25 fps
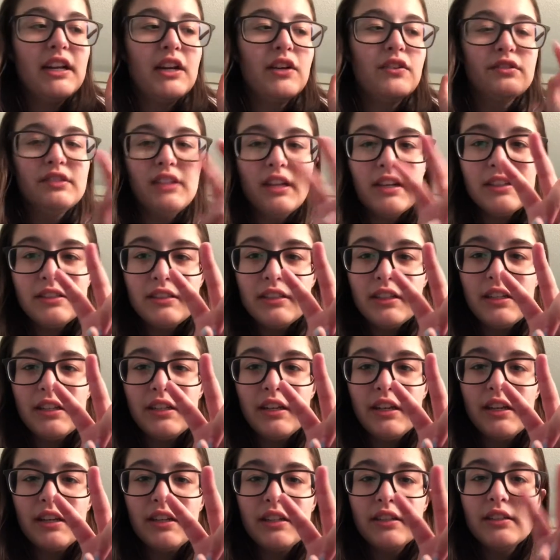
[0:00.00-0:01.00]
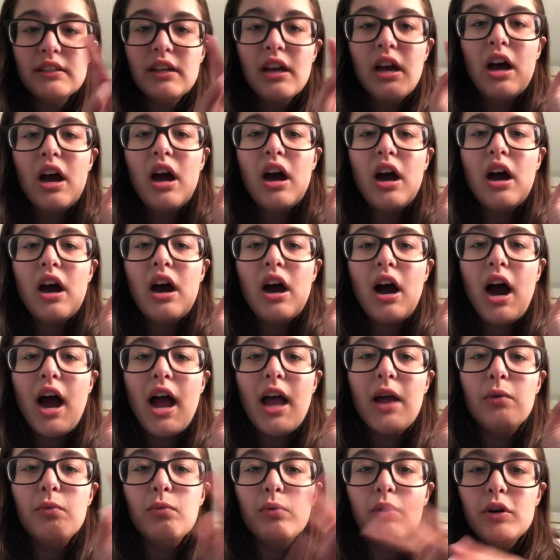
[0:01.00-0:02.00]
Now, second thing is,
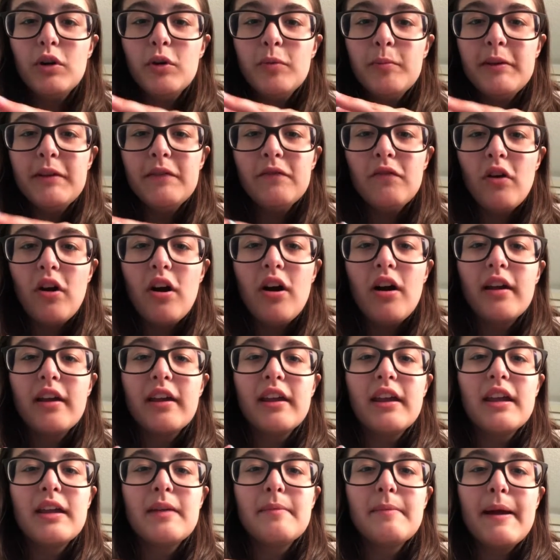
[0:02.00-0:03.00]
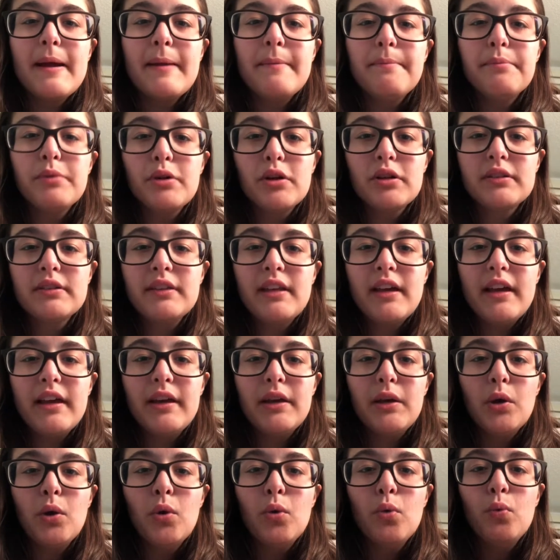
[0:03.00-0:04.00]
I will be vlogging my
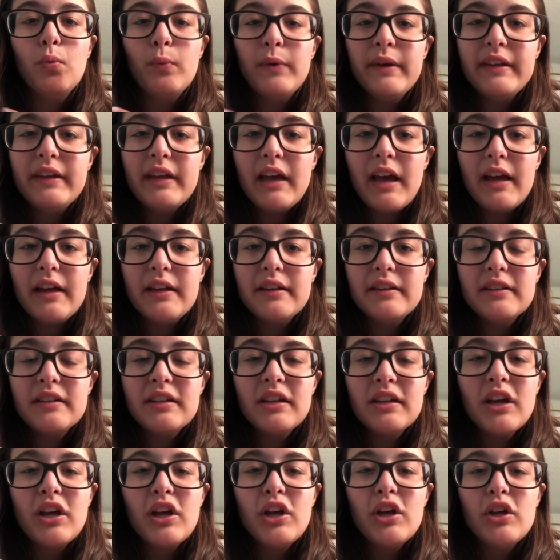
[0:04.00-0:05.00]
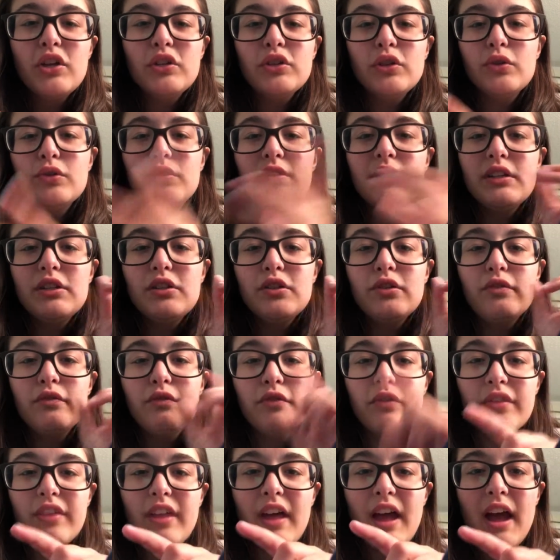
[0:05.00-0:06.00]
birthday weekend, so stay tuned
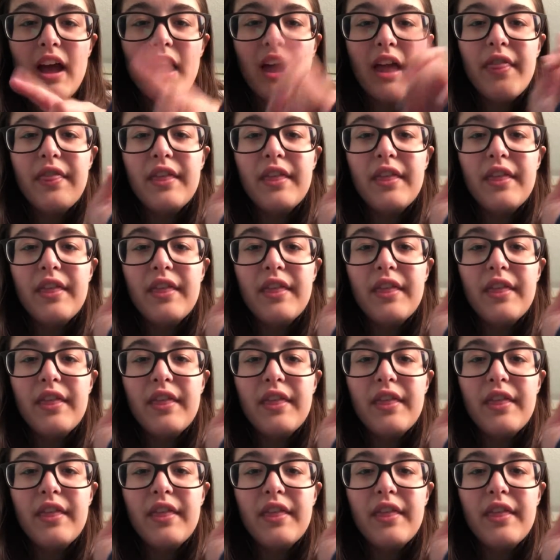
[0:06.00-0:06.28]
for that.